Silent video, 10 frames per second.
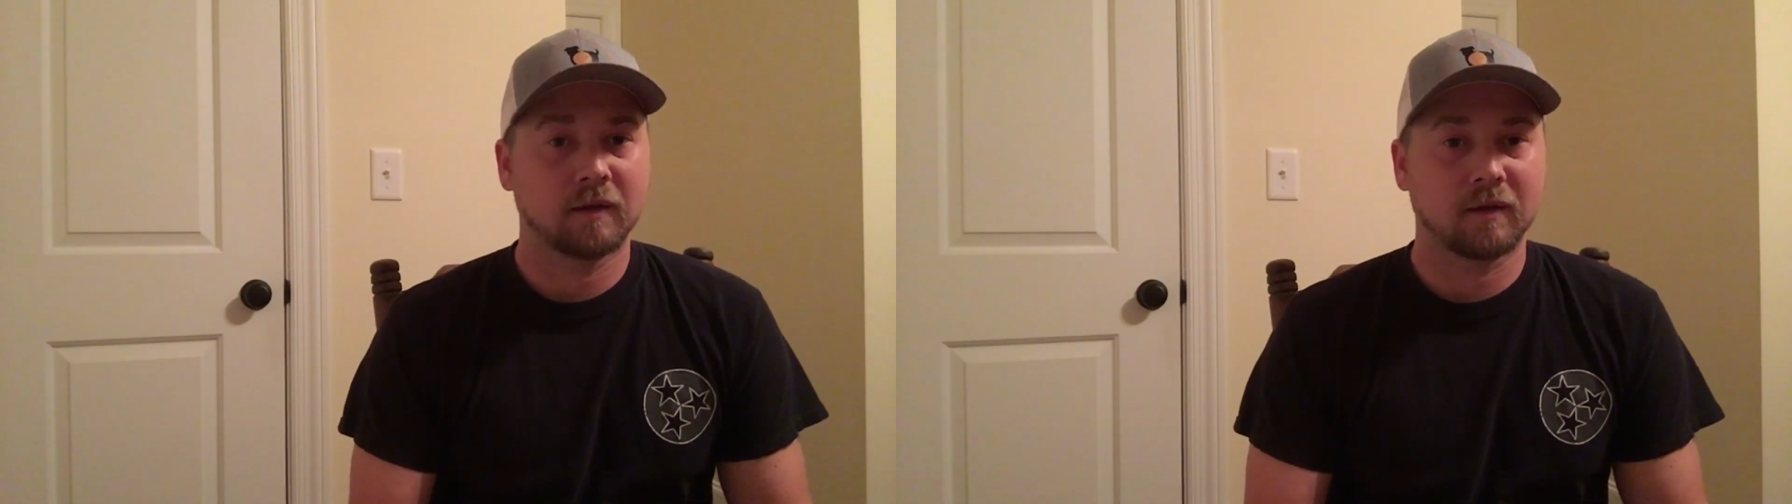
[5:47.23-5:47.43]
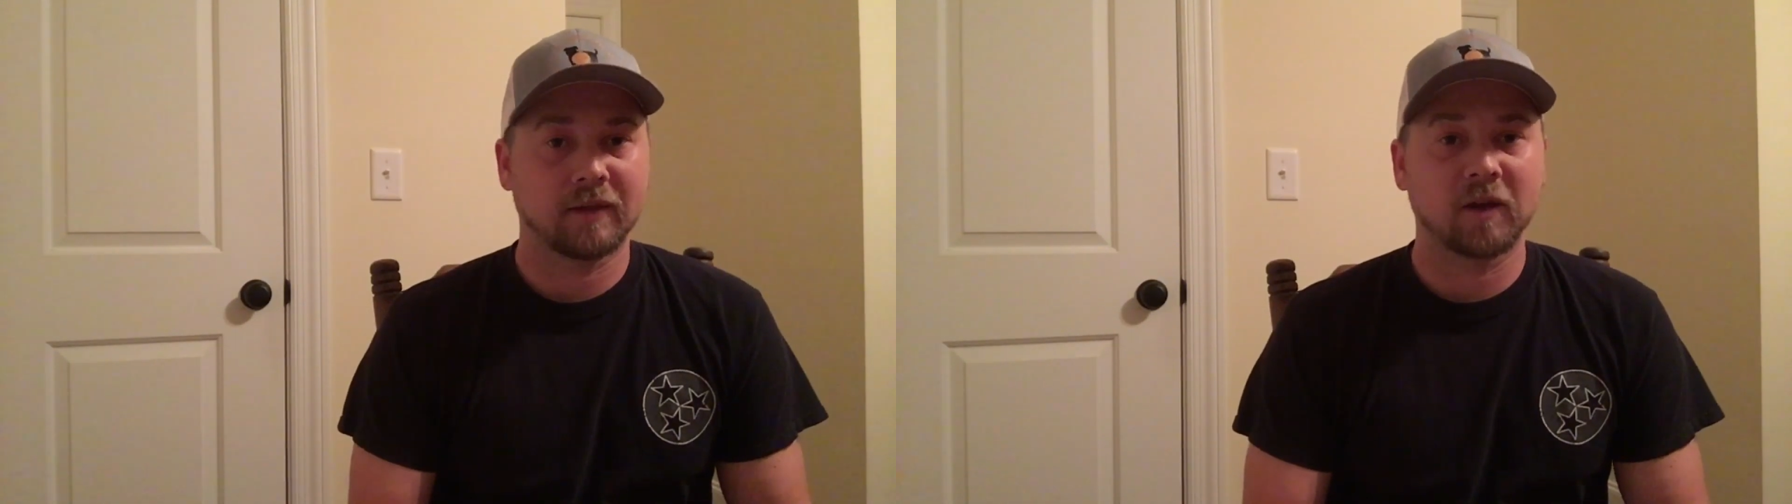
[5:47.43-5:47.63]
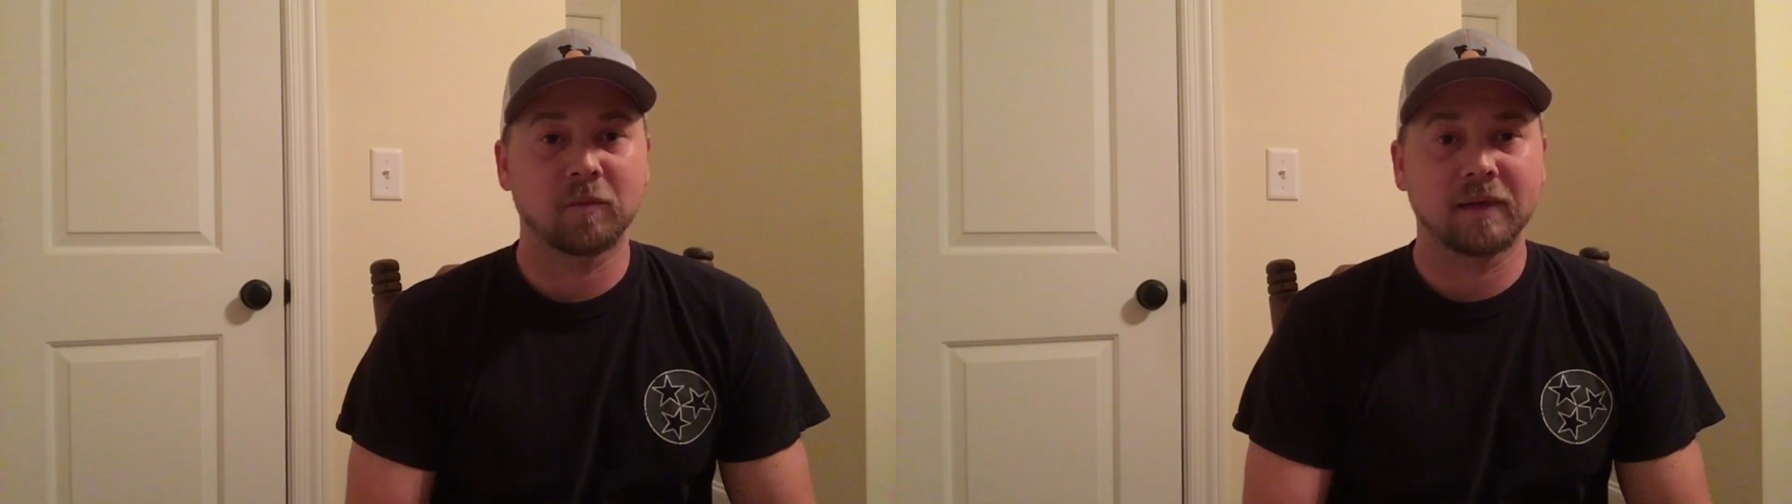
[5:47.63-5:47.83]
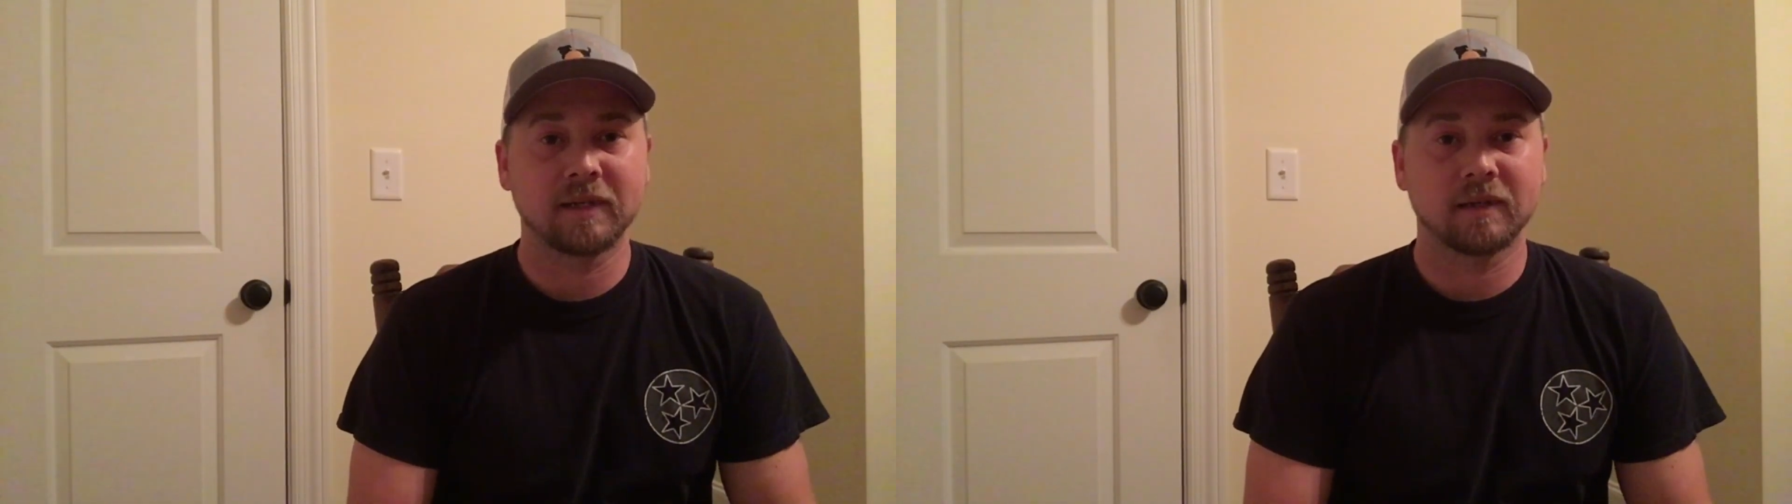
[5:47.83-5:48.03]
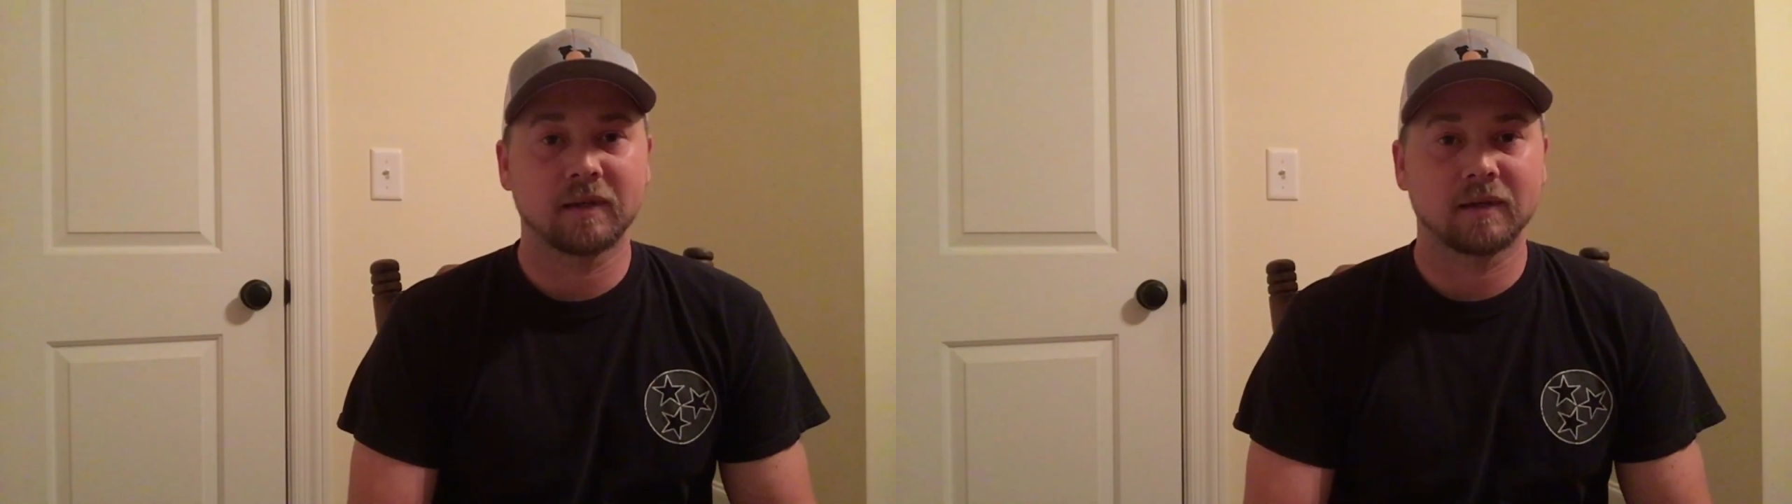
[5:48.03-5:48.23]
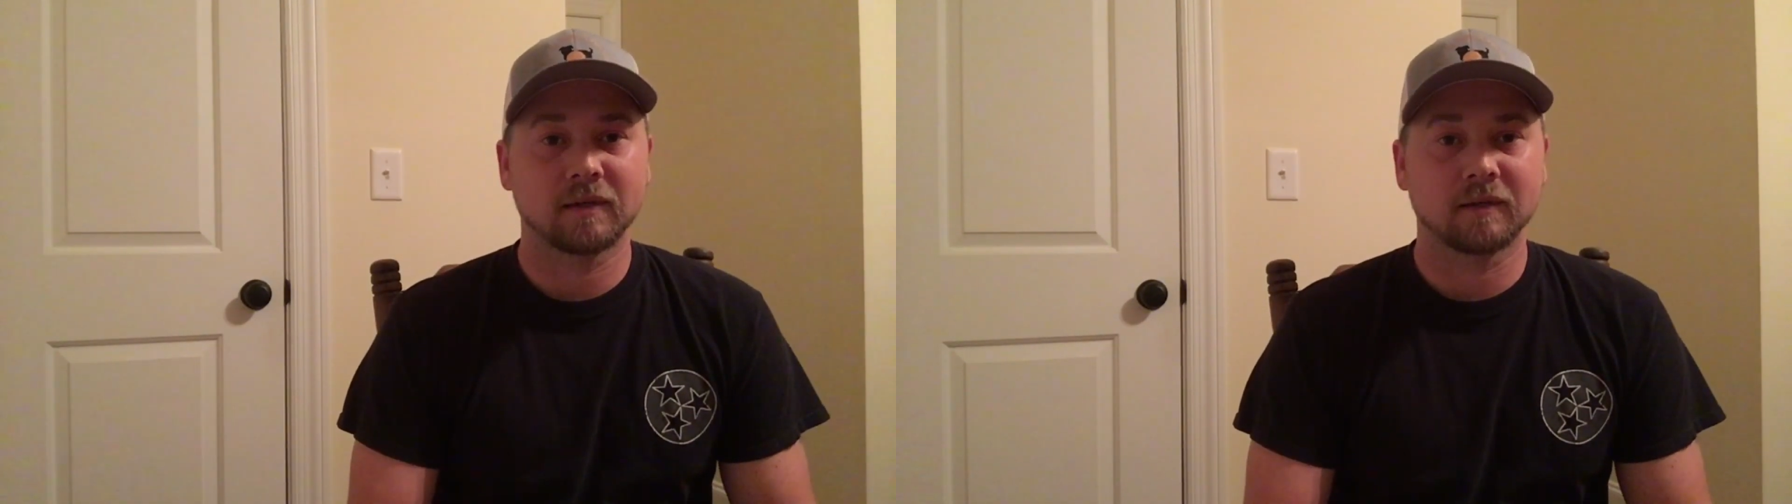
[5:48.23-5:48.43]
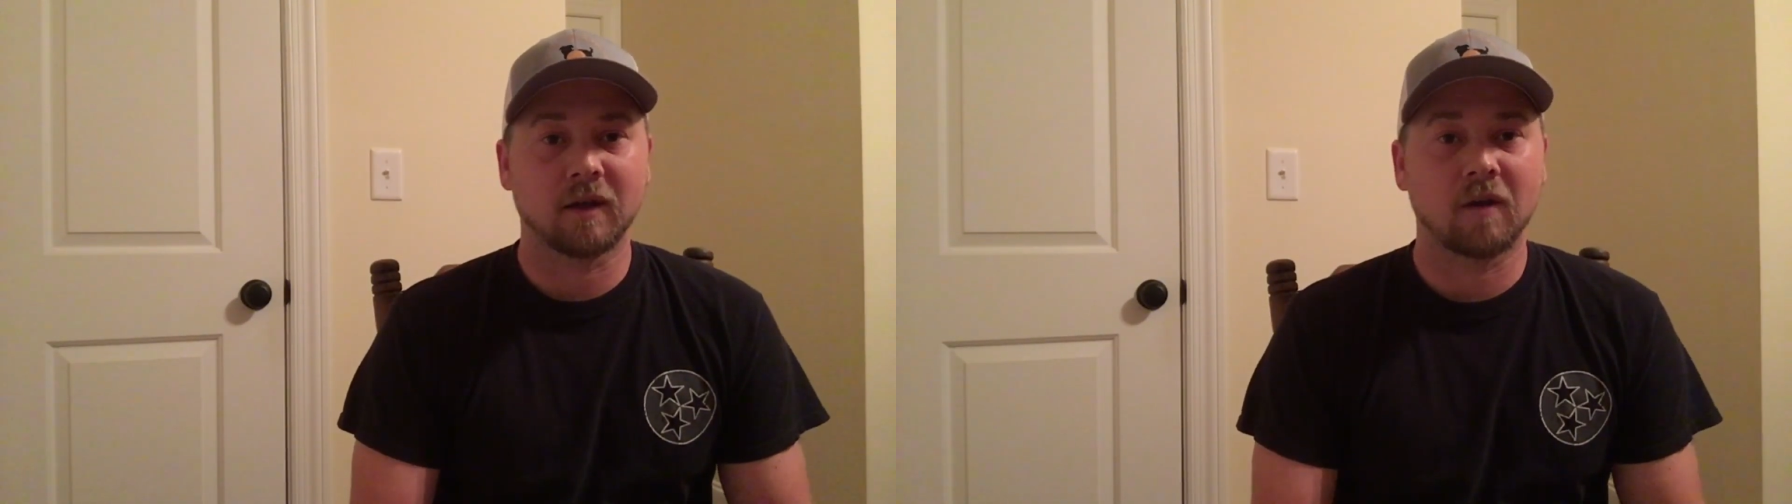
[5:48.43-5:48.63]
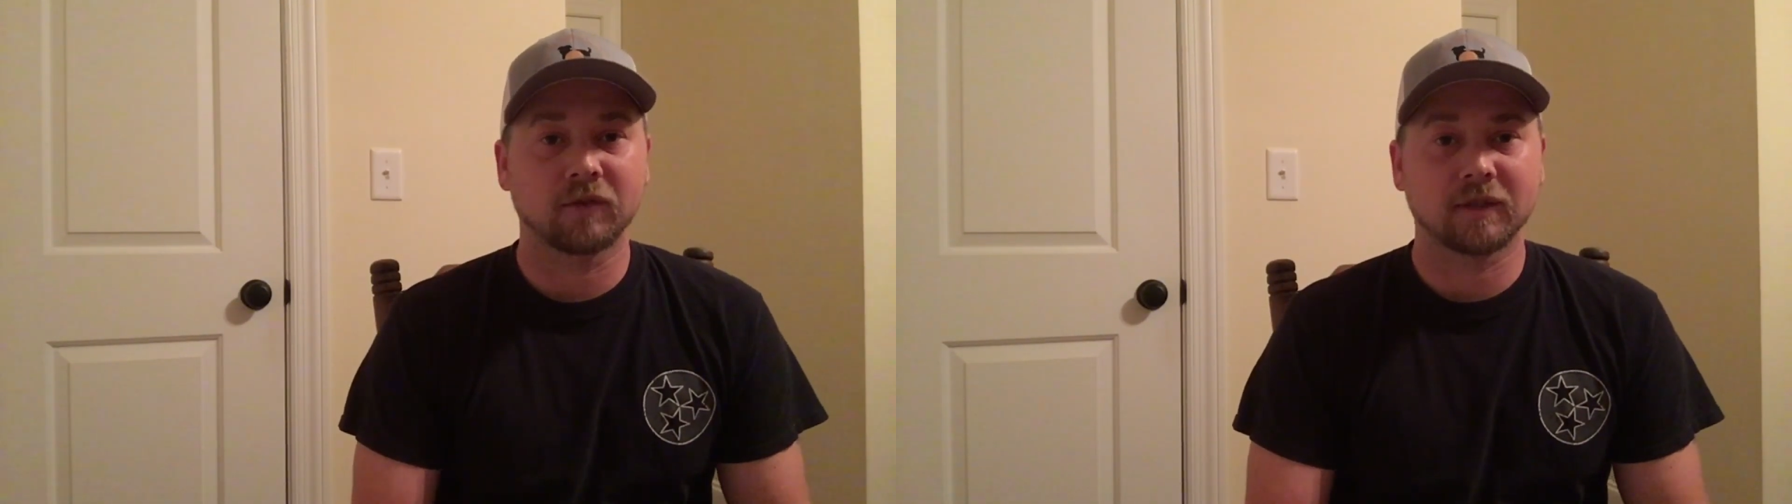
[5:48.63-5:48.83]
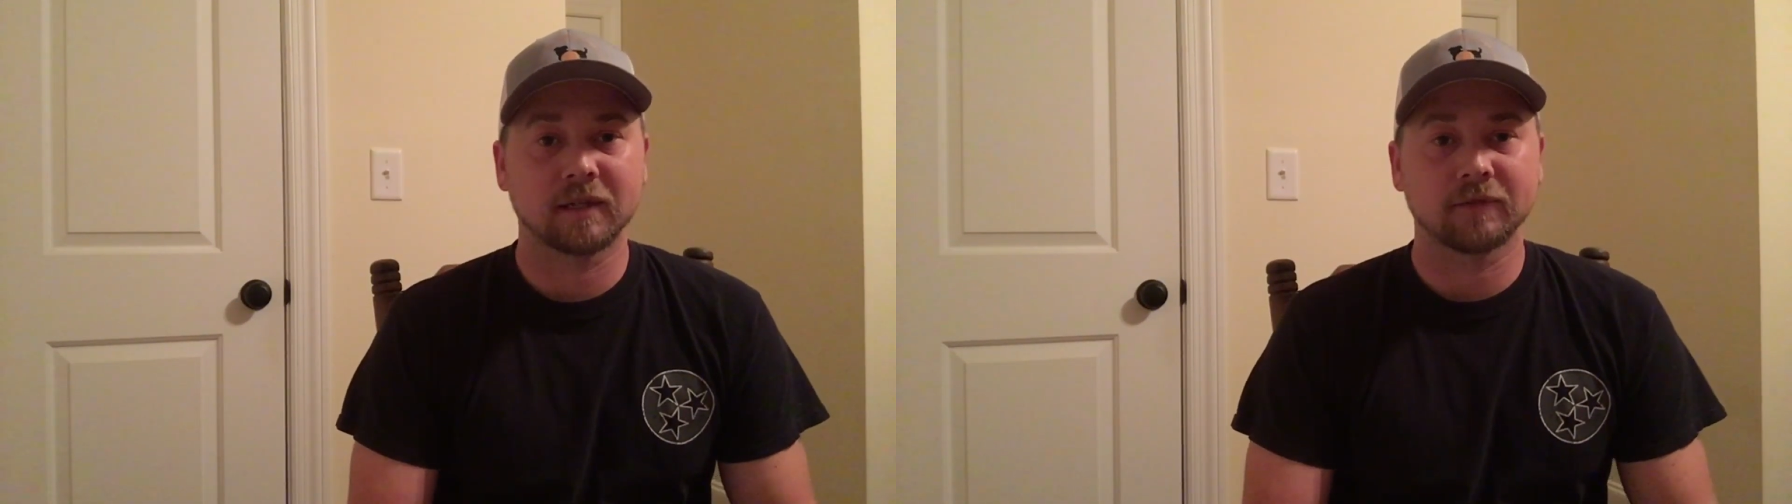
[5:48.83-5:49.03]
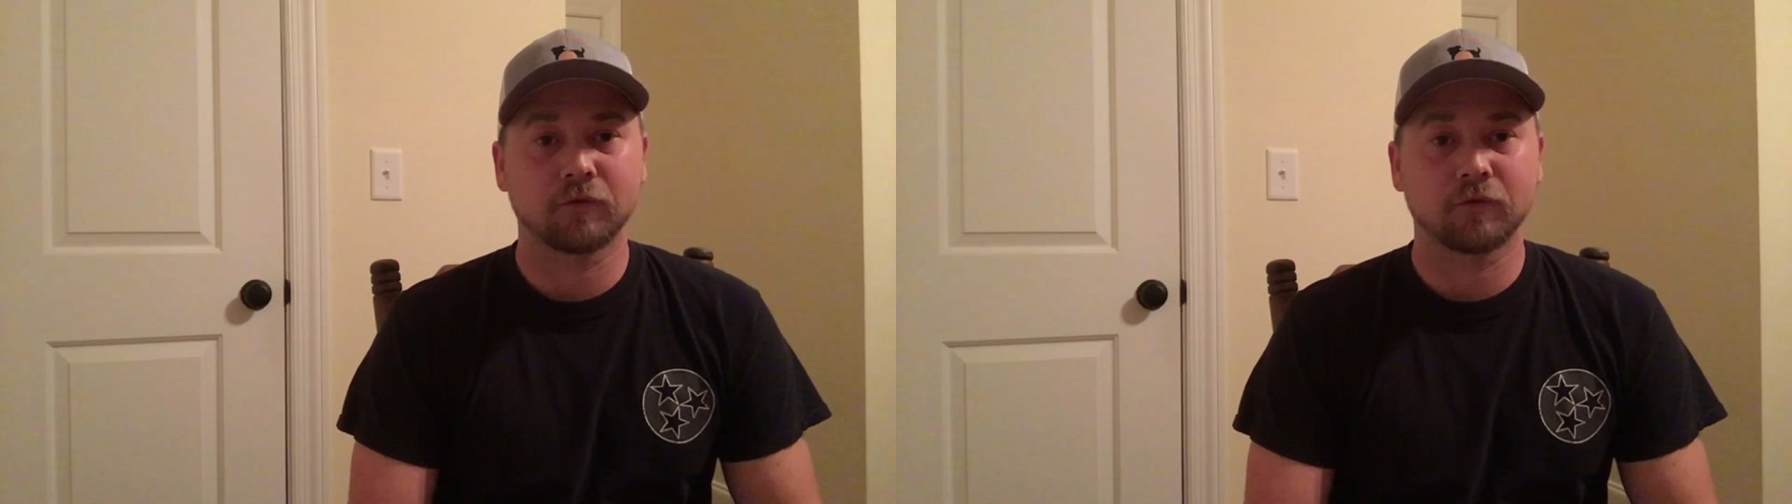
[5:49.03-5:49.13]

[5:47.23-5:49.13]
That'll be a conversation